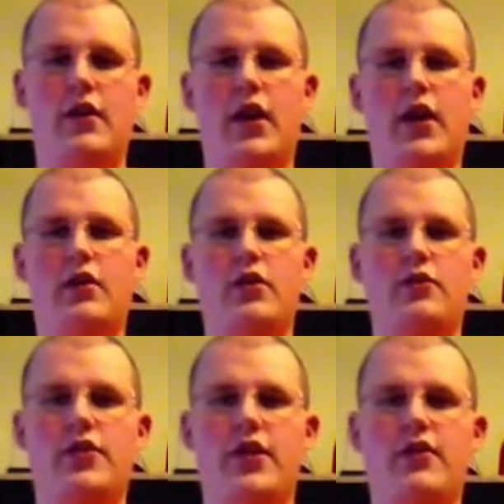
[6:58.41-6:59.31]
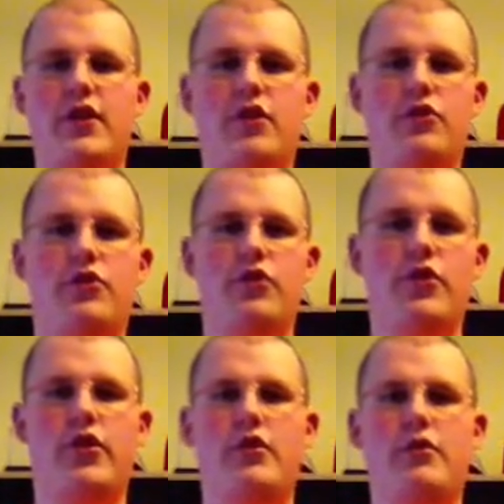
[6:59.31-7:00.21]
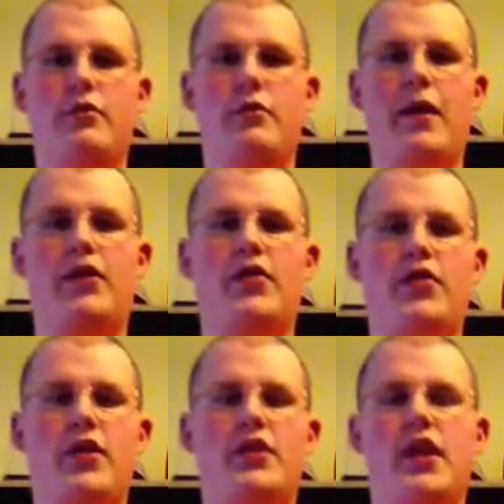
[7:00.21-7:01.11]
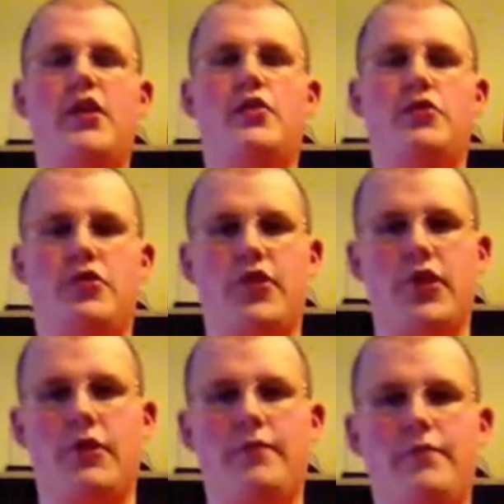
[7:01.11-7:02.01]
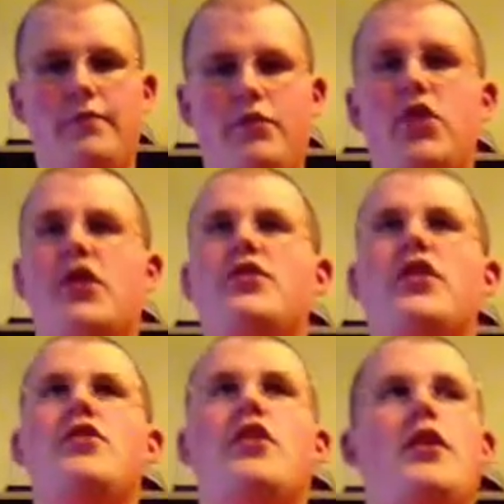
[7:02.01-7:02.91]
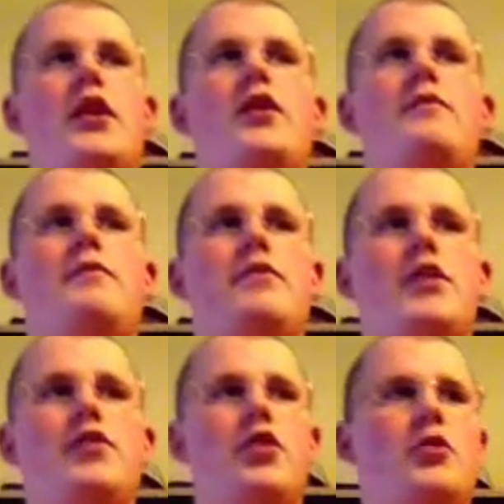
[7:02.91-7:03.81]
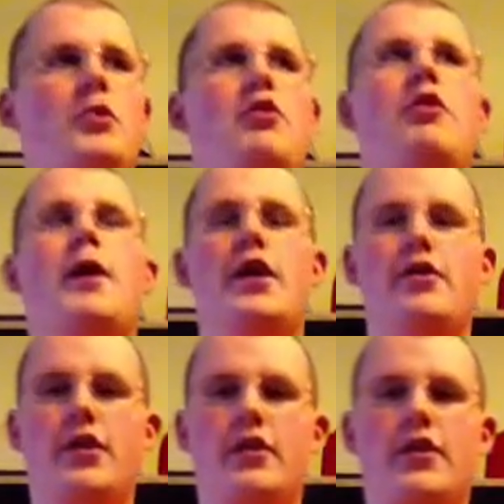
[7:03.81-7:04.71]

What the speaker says: and Luffy says that he'll join the Mountain Sea in 10 years or so. Shanks says, alright, if you're going to be a great pirate,